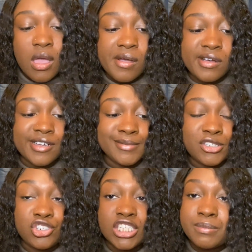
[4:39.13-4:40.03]
So
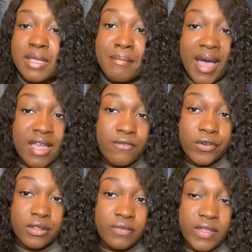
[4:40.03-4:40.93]
just be
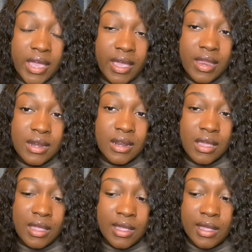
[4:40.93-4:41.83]
mindful of that.
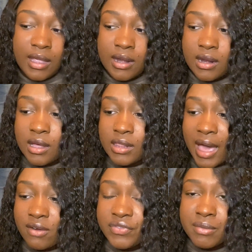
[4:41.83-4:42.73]
And a
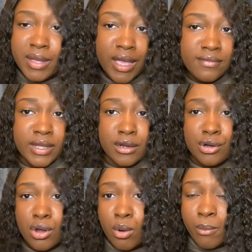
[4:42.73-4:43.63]
lot of them have like a
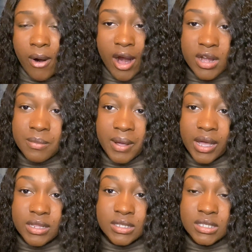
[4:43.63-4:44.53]
no party
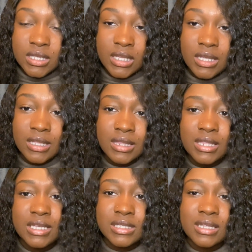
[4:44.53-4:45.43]
policy and
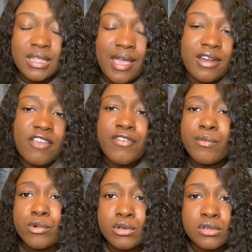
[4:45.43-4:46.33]
things like that, different
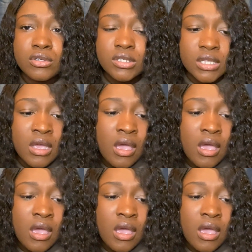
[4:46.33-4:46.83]
rules.